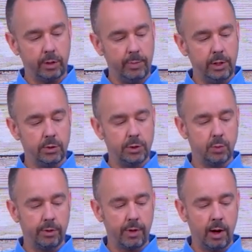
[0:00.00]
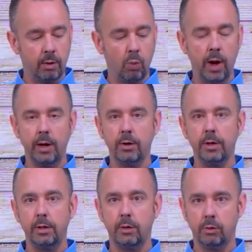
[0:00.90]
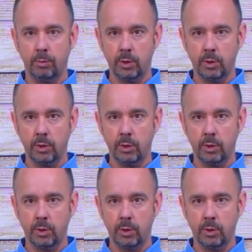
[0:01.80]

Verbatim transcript: can be used with our wired remote